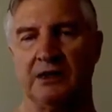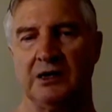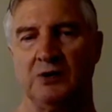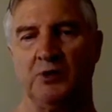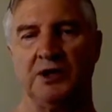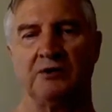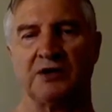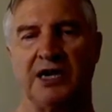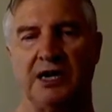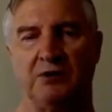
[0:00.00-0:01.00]
We don't
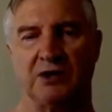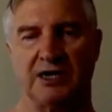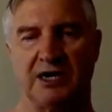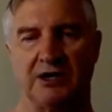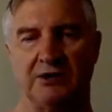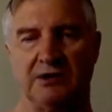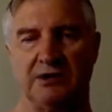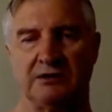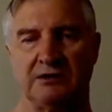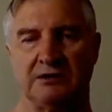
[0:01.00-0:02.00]
care what colour you
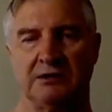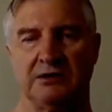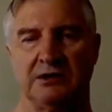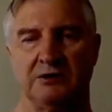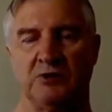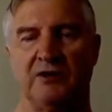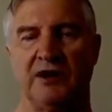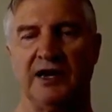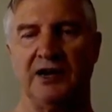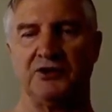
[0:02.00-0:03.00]
are. We've
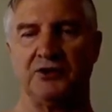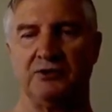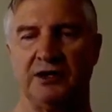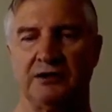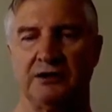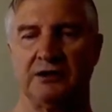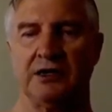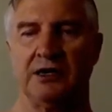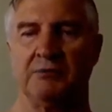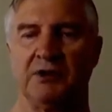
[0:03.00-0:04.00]
allowed you in,
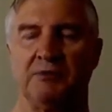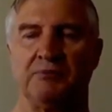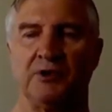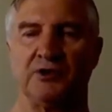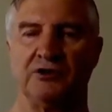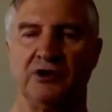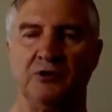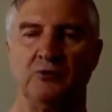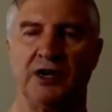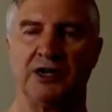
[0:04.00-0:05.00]
but you brought your own
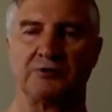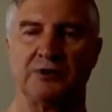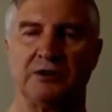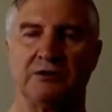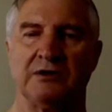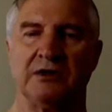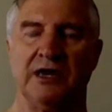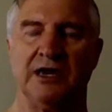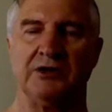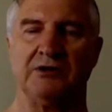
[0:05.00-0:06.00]
ways with you,
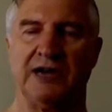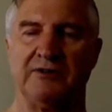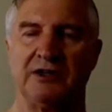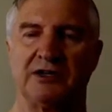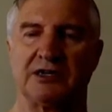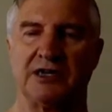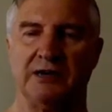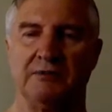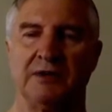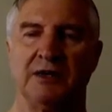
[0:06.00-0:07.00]
and you haven't
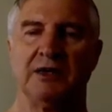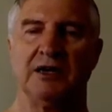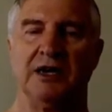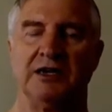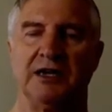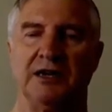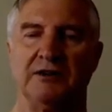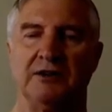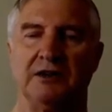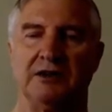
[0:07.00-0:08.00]
come and
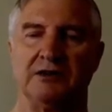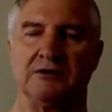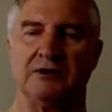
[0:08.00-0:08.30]
done and